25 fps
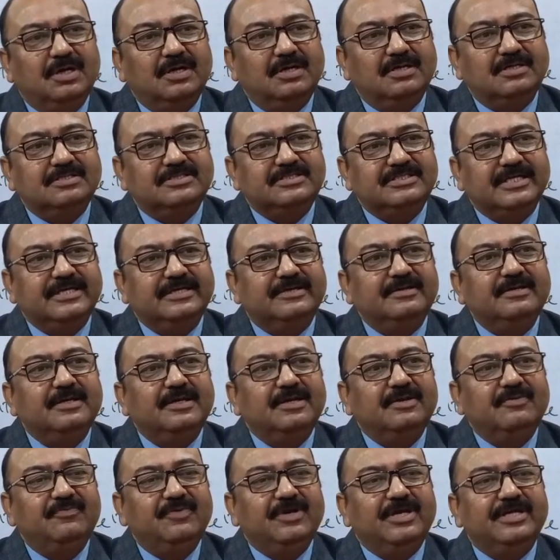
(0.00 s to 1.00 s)
say
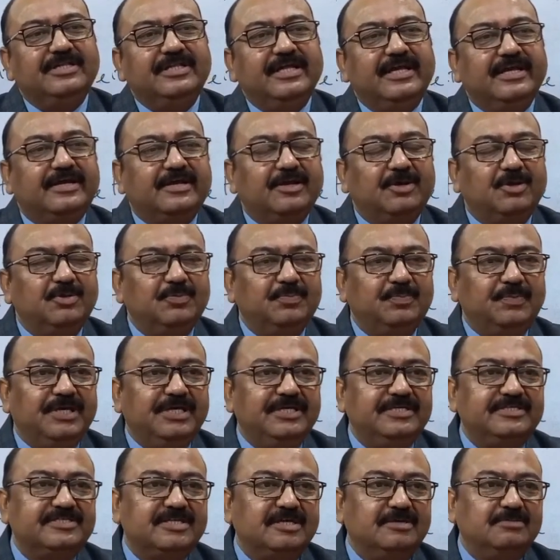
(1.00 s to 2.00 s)
where there can be
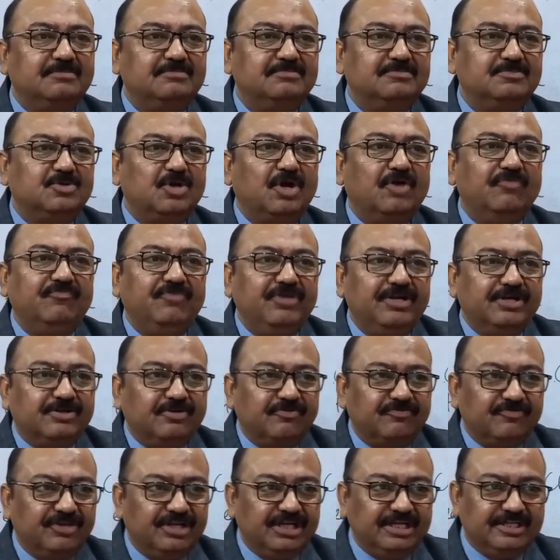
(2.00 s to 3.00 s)
some conflict
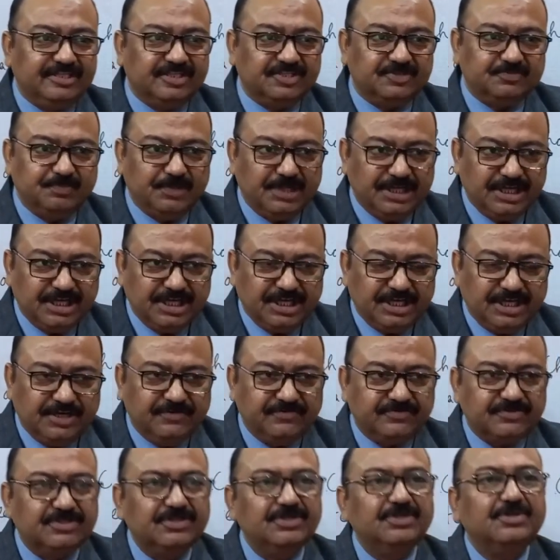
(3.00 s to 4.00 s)
of religious
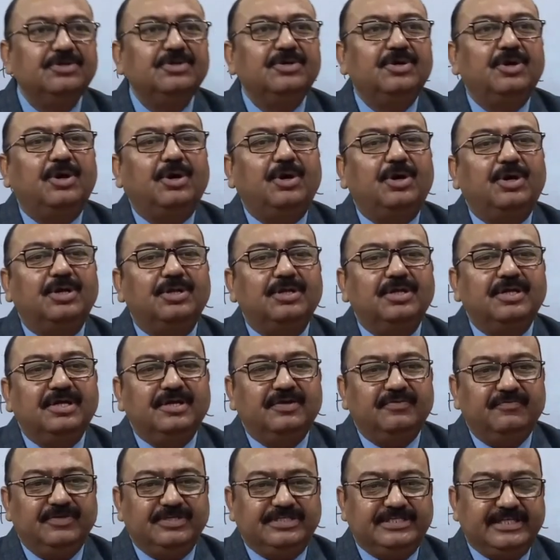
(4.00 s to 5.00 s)
beliefs, or
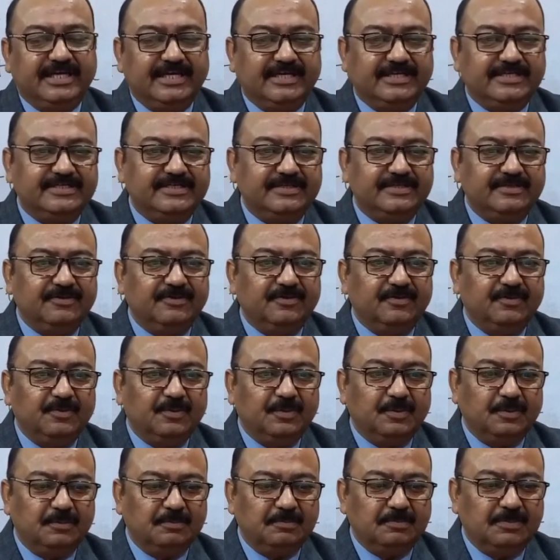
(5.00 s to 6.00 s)
which has
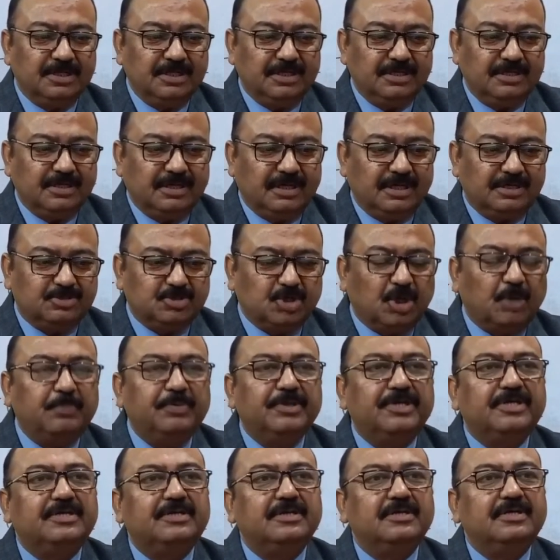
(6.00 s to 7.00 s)
a
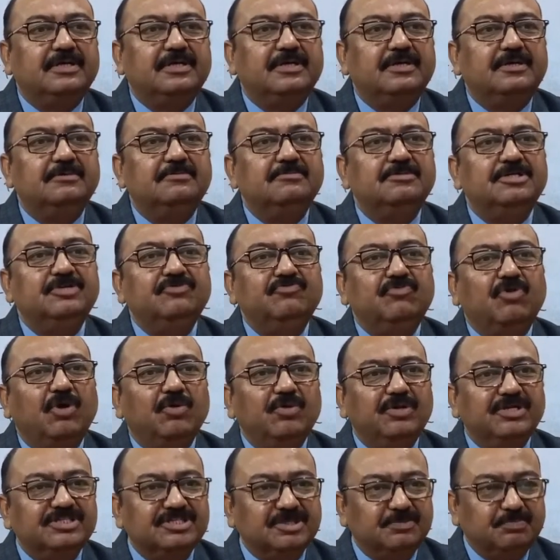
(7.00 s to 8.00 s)
topic
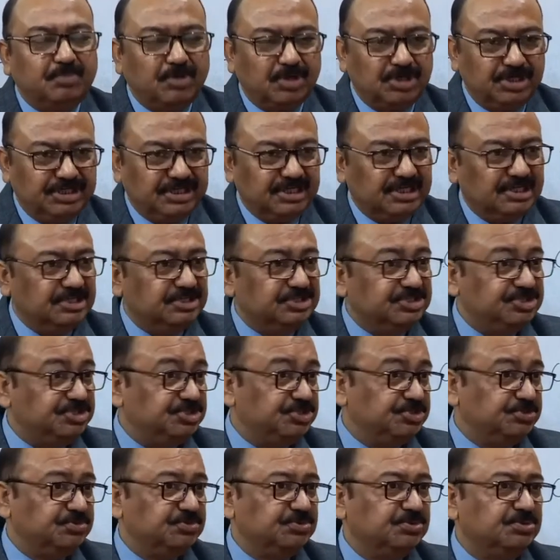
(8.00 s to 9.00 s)
involving some political
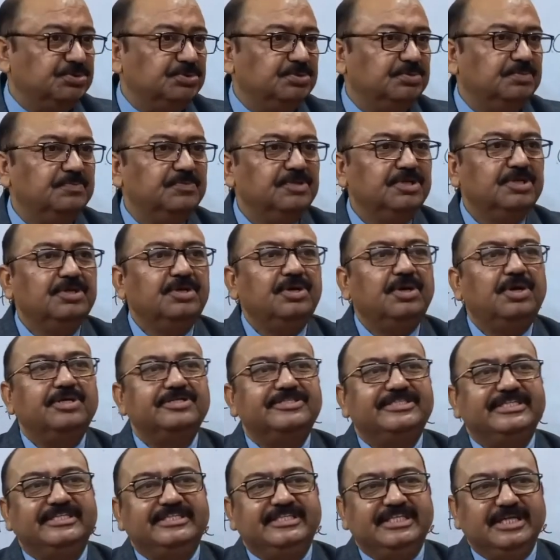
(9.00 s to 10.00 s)
issue, or
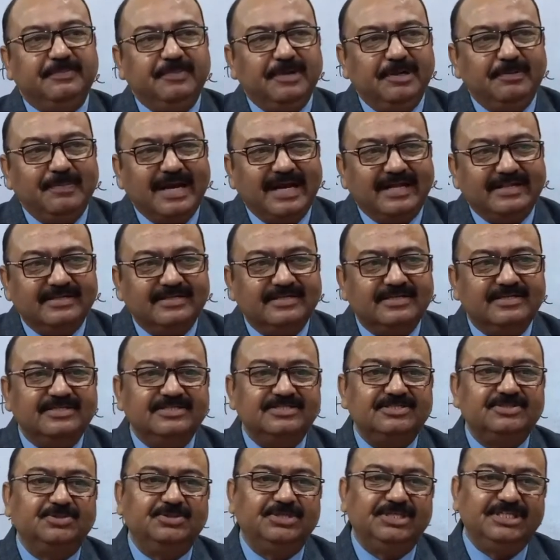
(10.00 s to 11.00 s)
say table
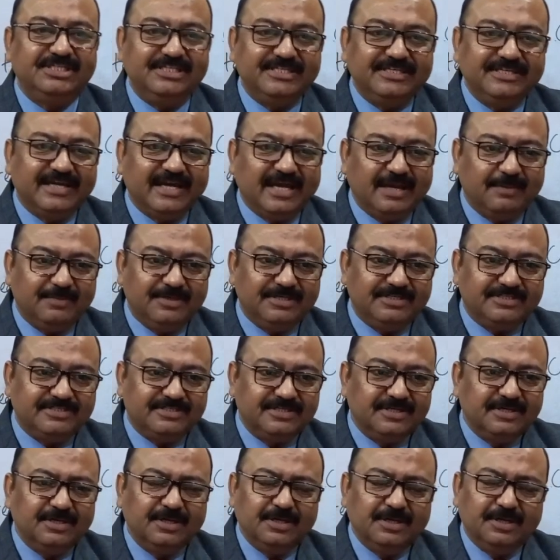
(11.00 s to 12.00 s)
manners or eating habits,
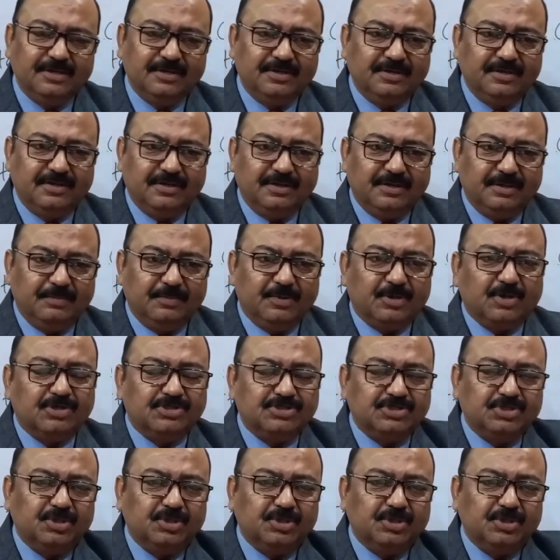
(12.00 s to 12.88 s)
because